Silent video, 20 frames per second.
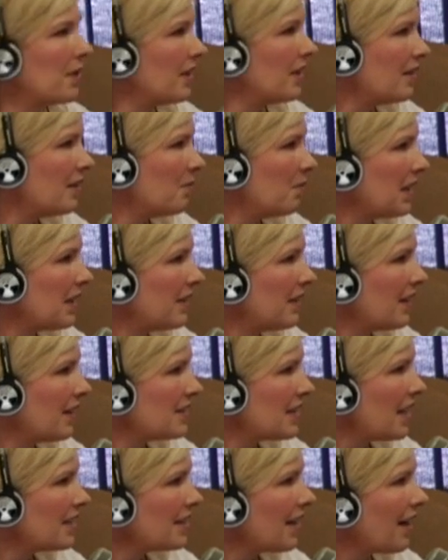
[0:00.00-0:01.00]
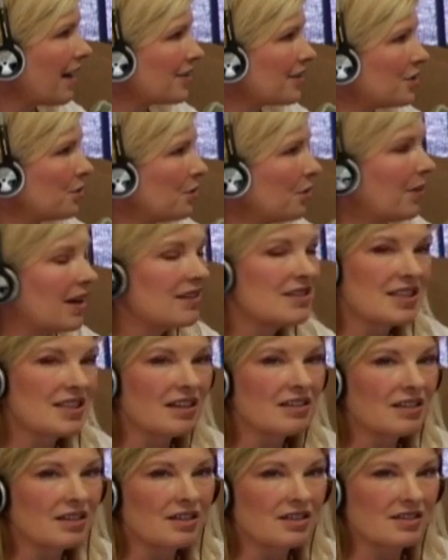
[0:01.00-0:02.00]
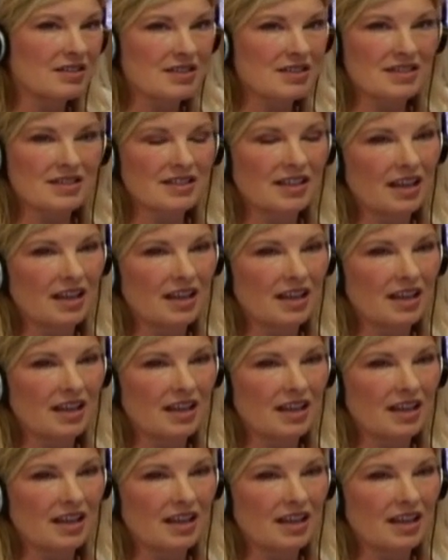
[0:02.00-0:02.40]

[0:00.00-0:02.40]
of the big things I talk to about sellers